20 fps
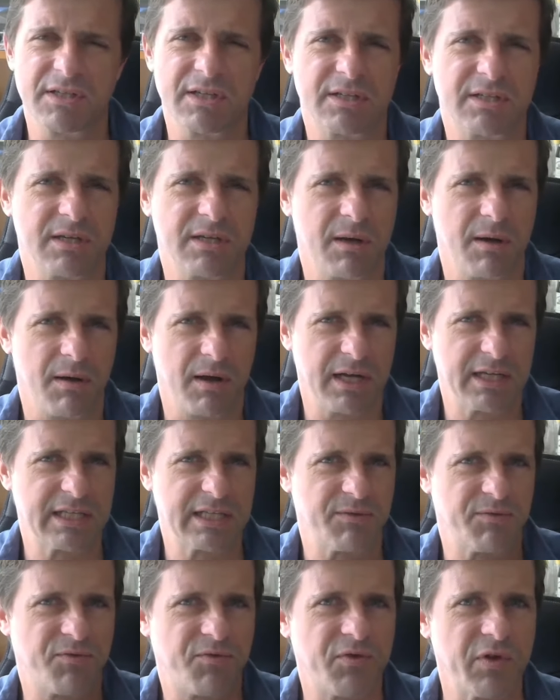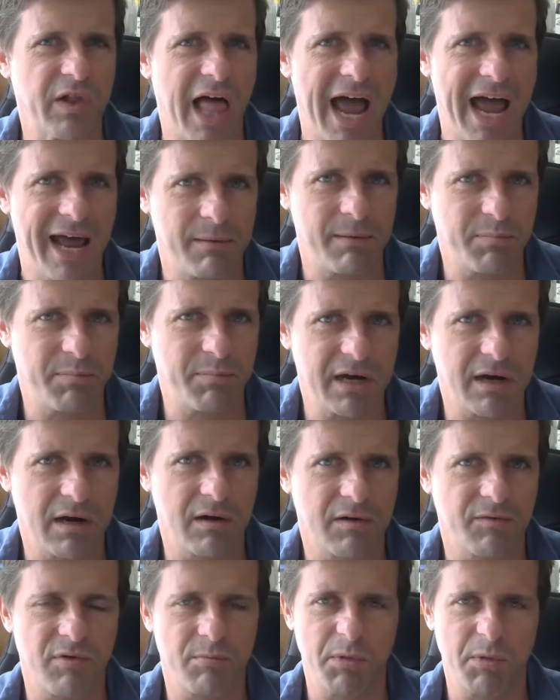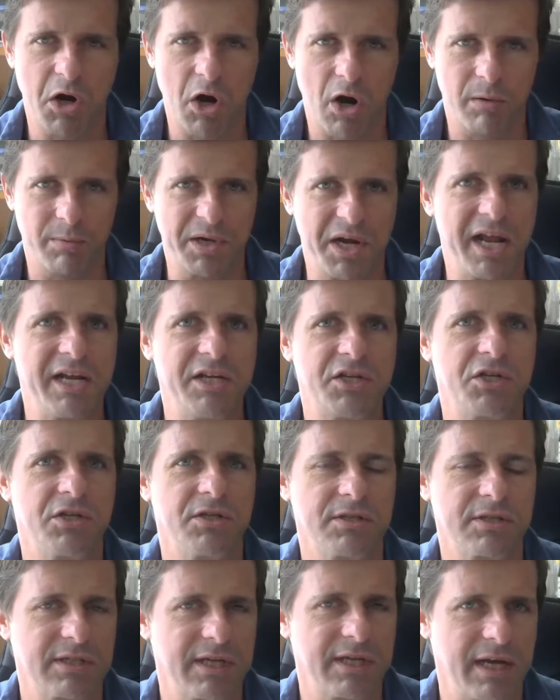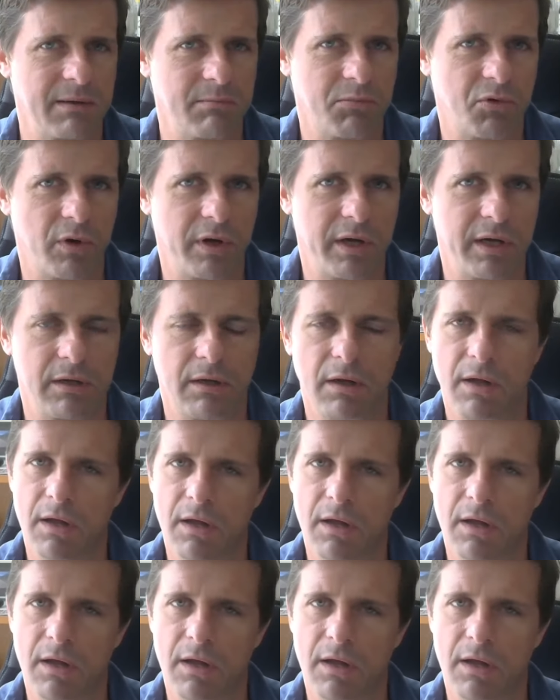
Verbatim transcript: it's a it's a flat beer from a carbonation standpoint.